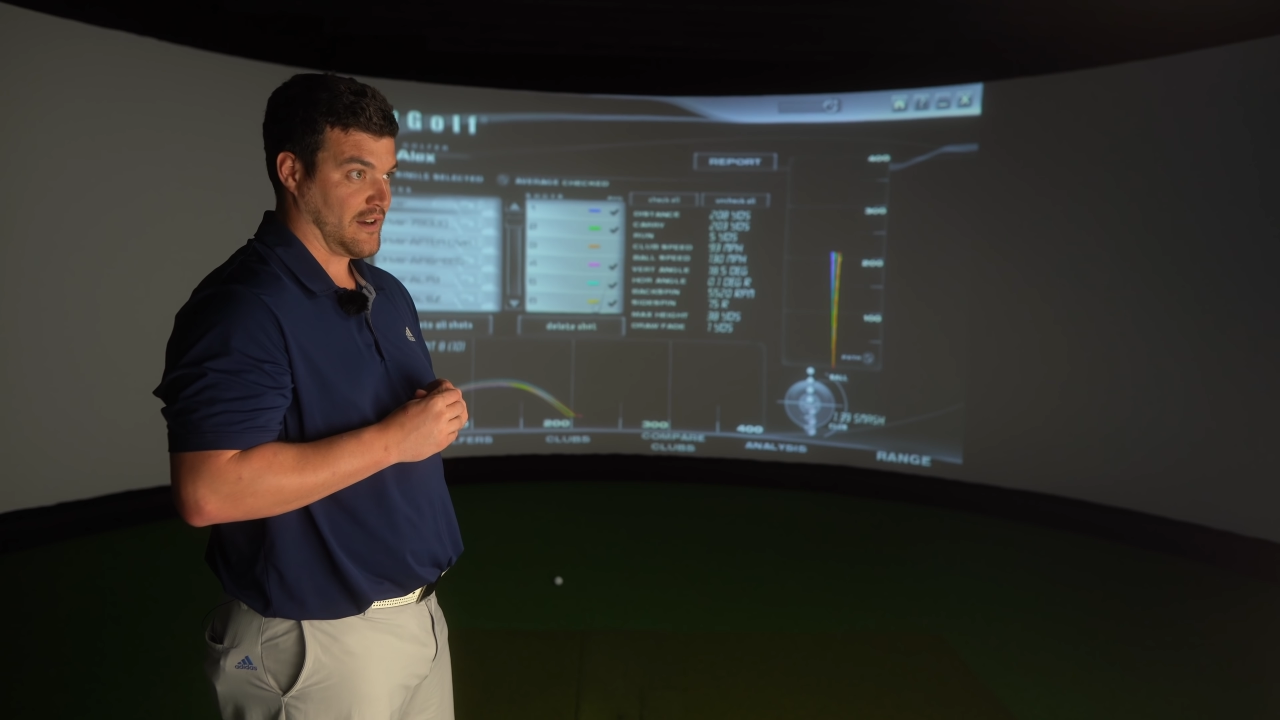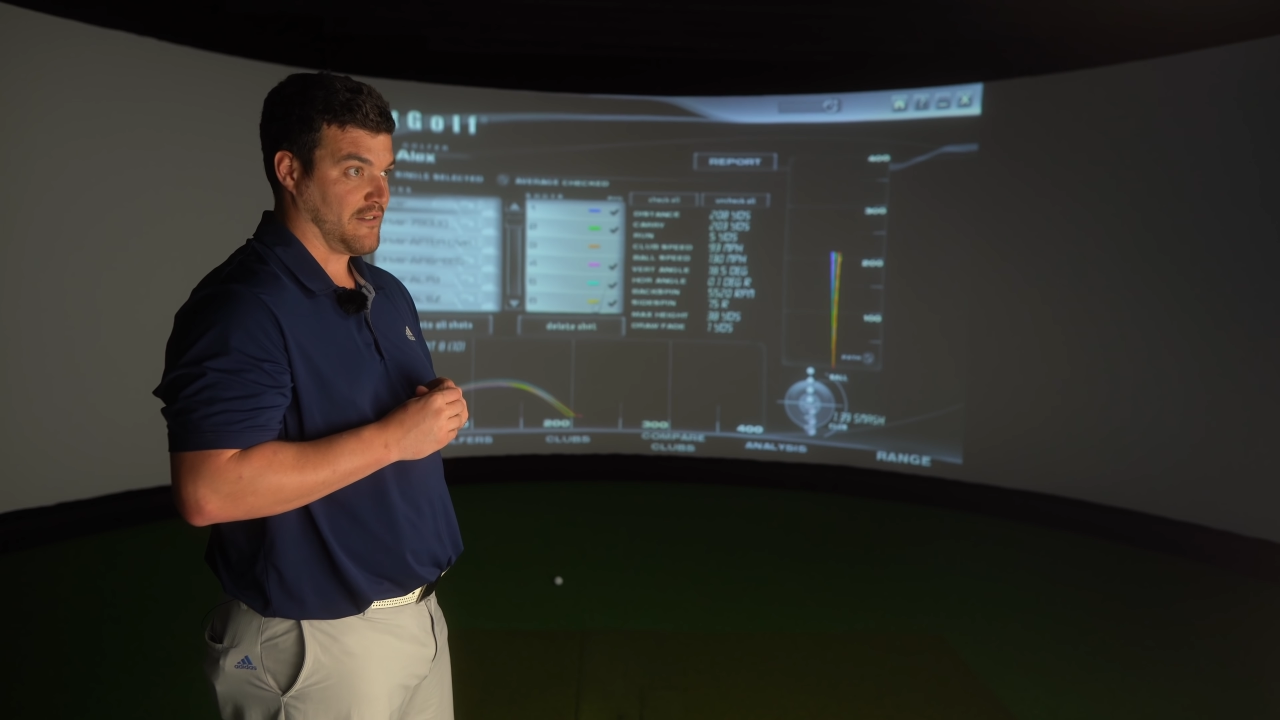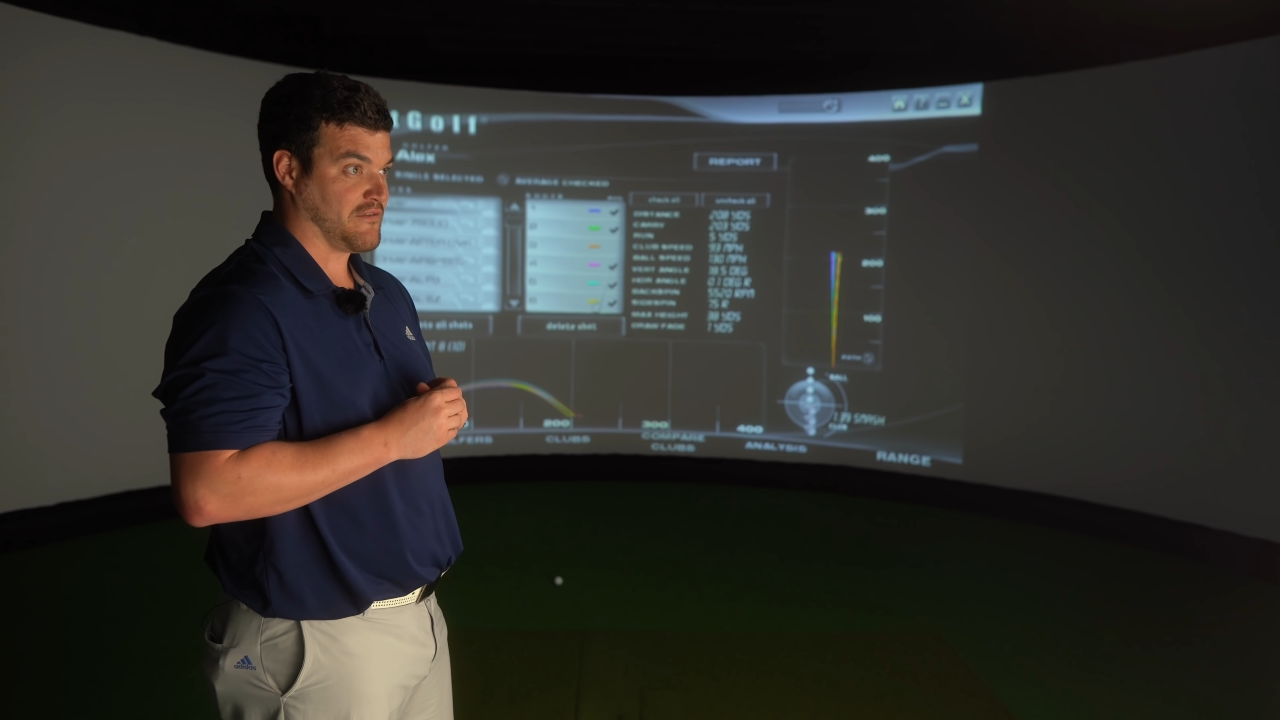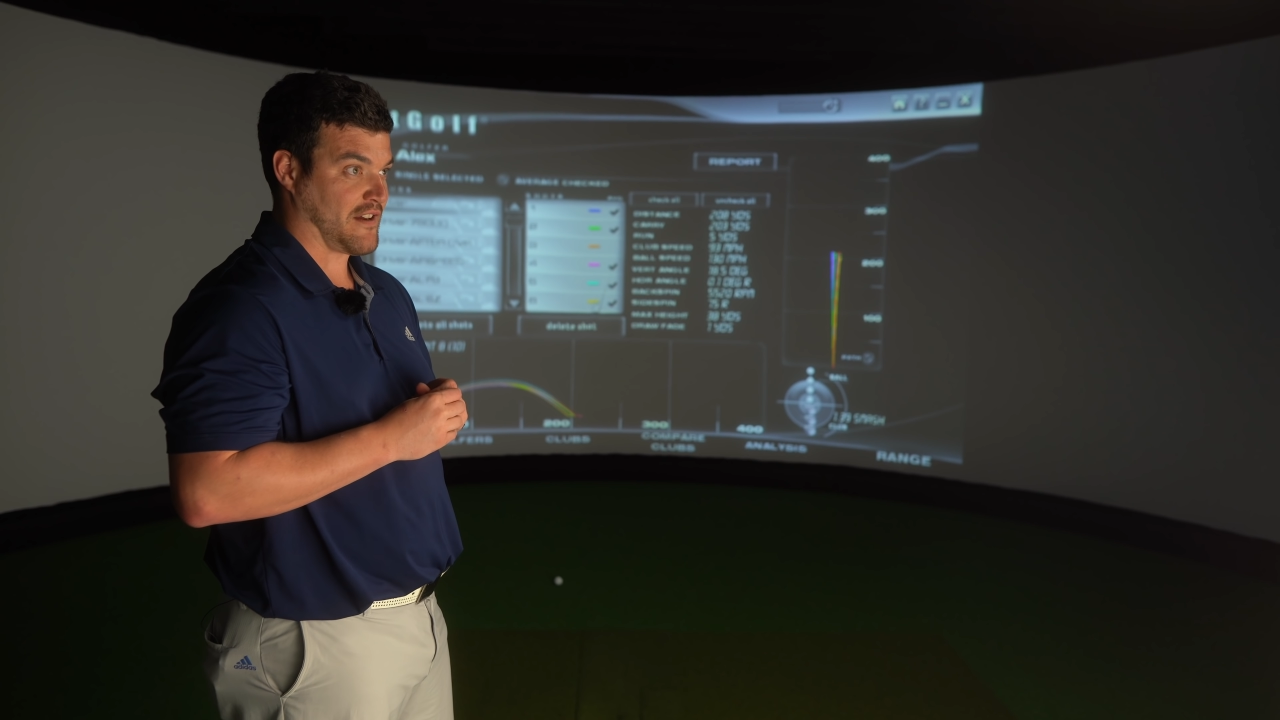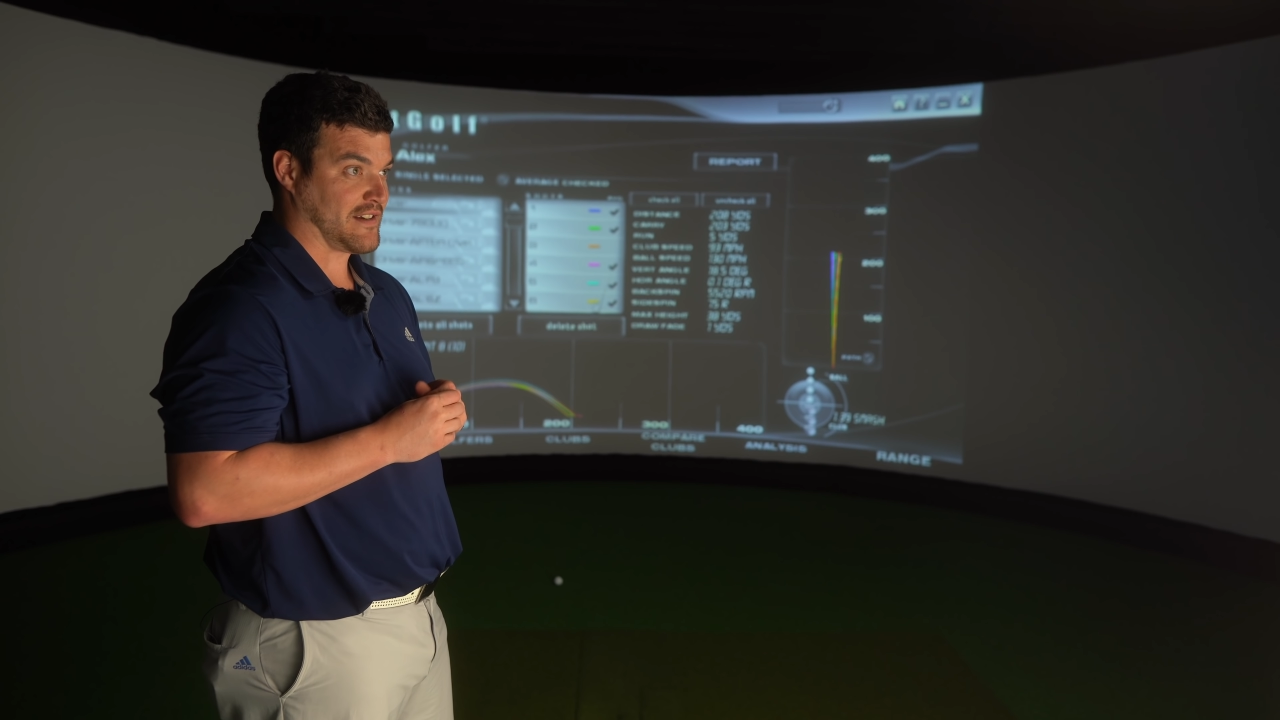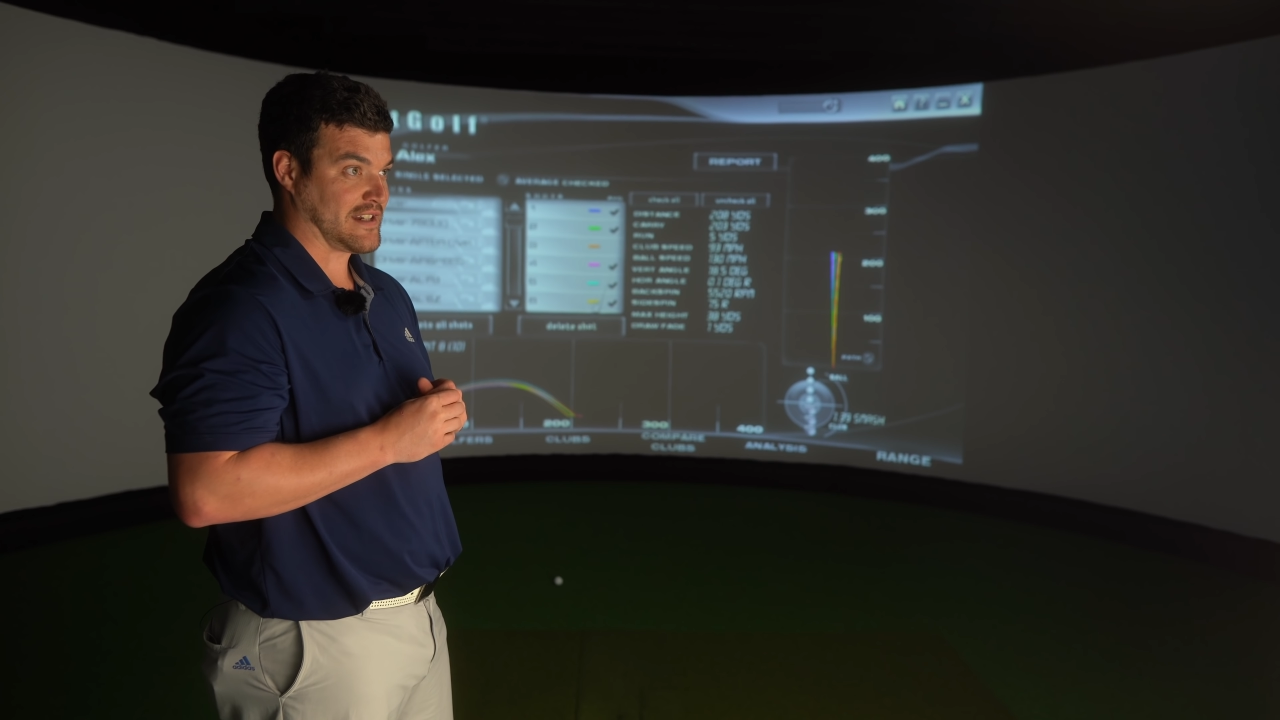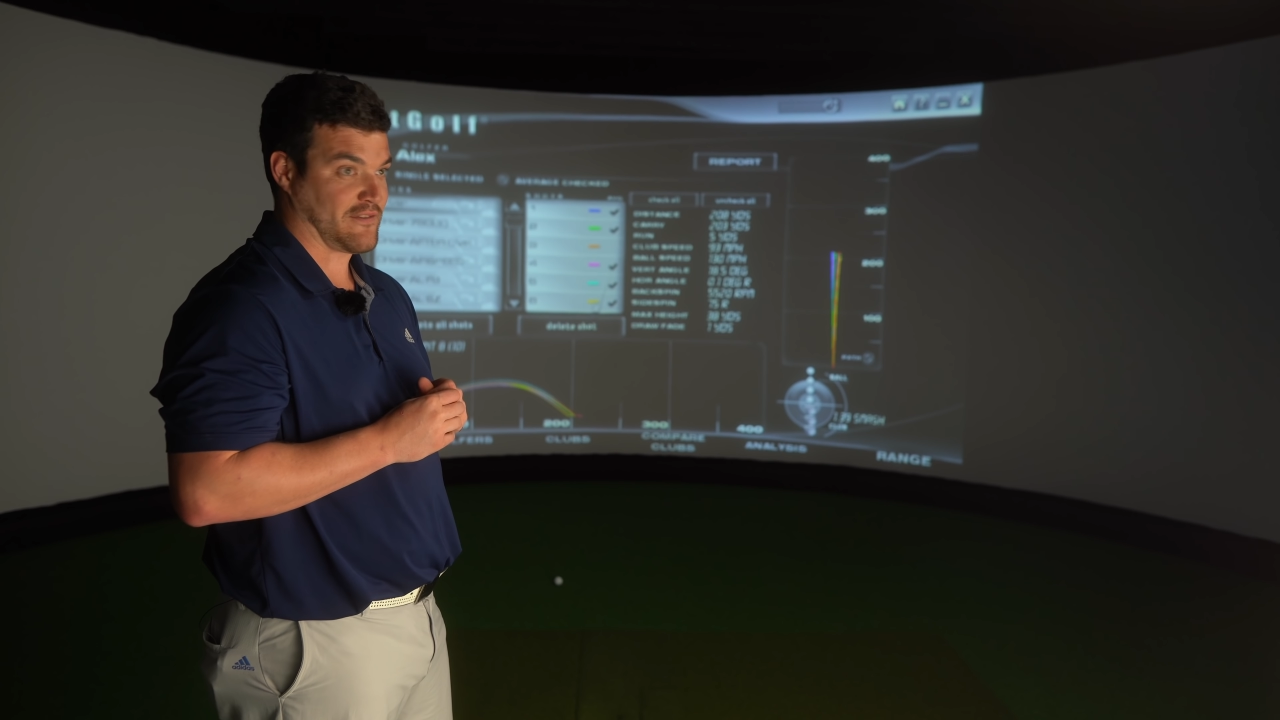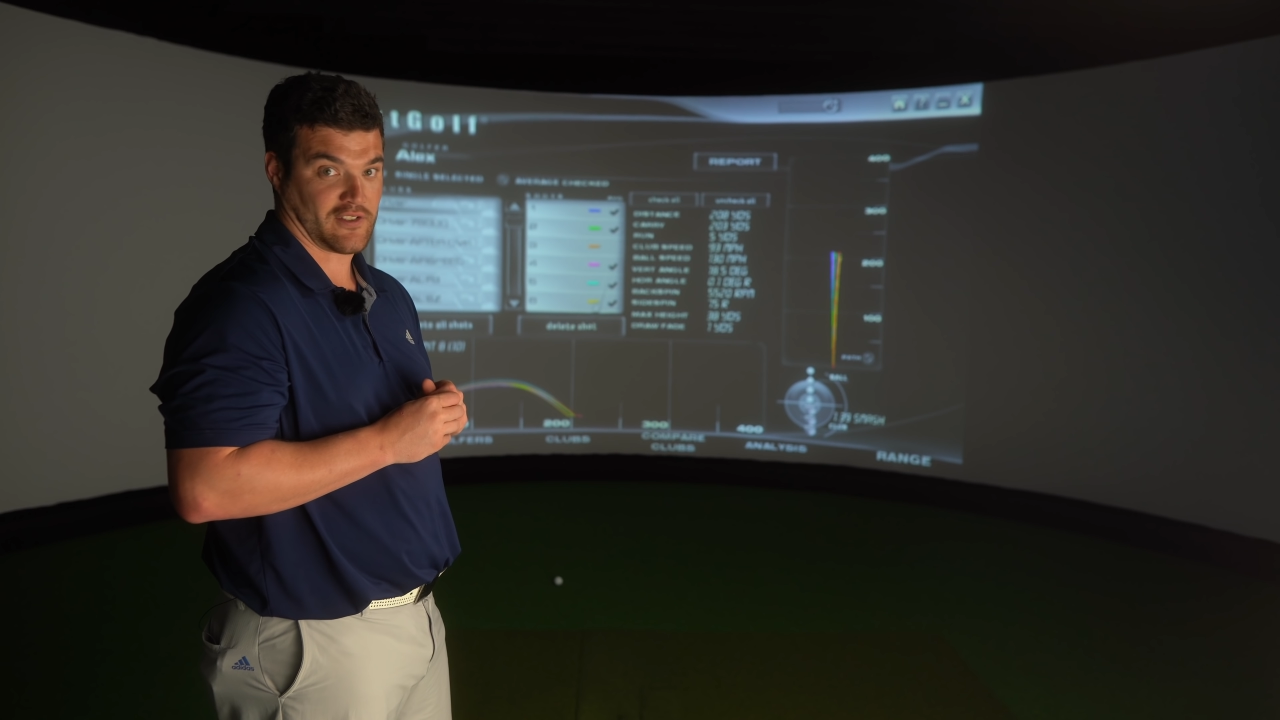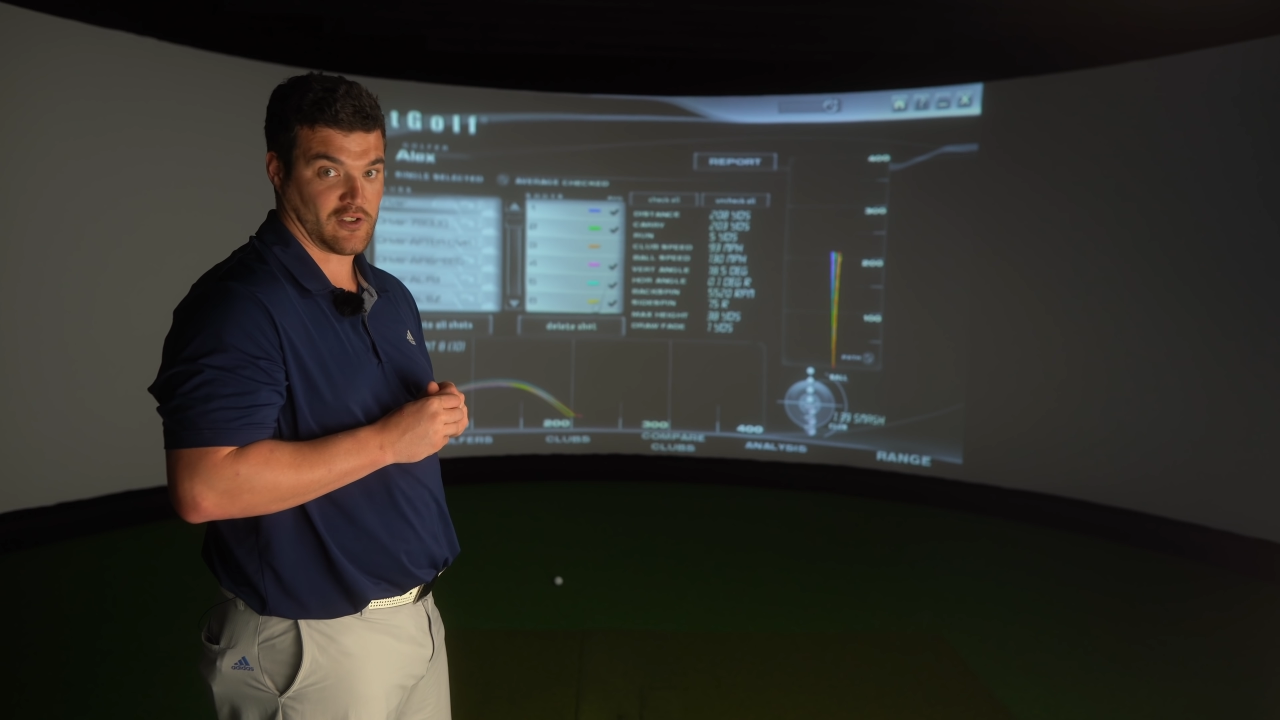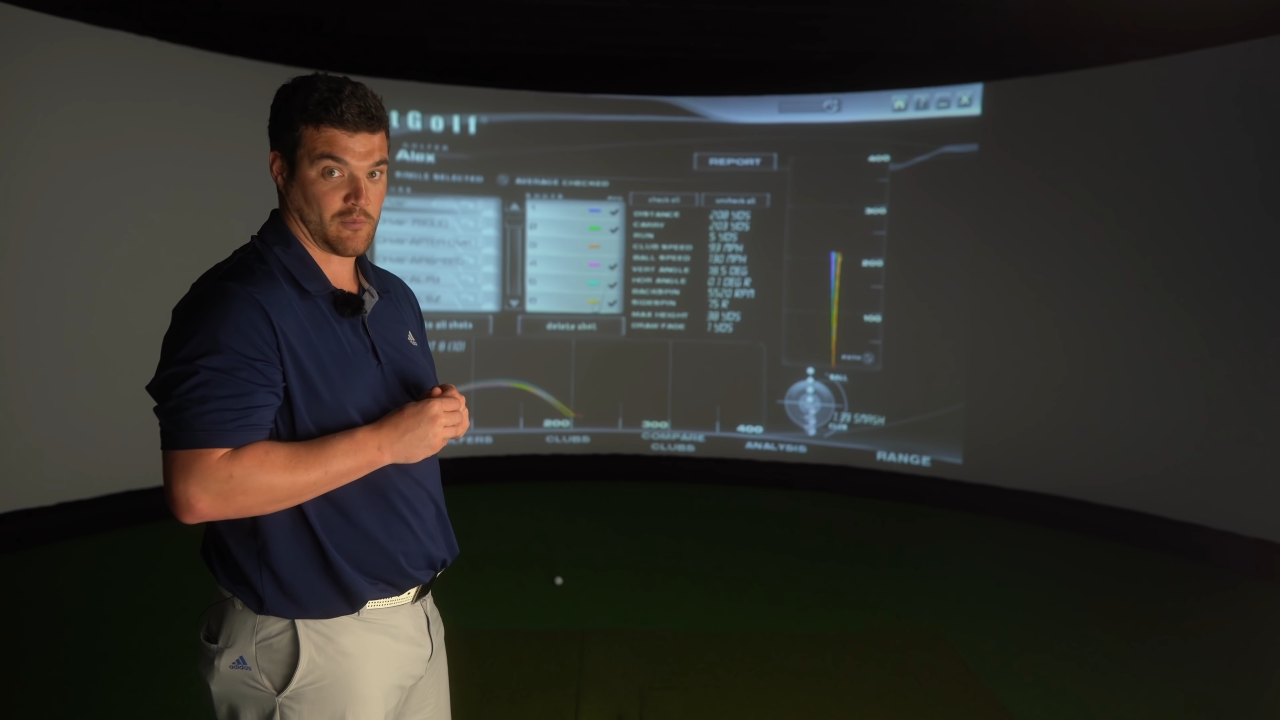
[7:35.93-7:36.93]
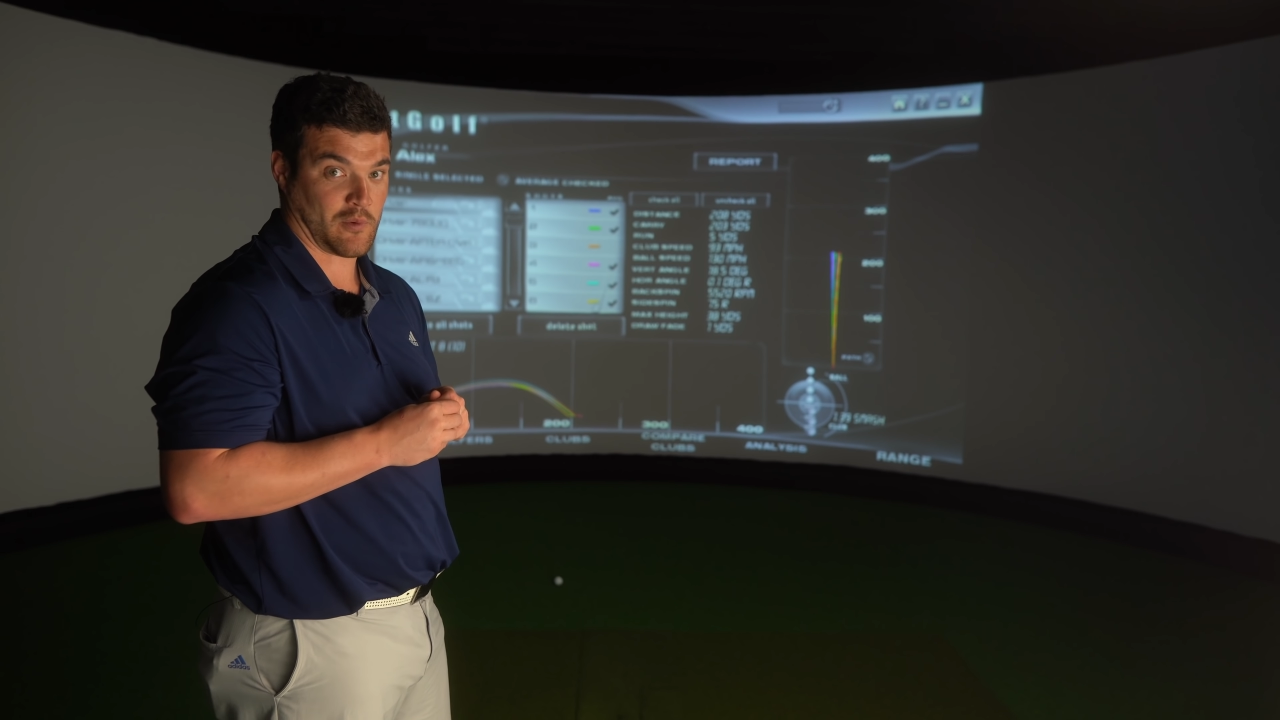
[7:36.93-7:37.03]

very difficult,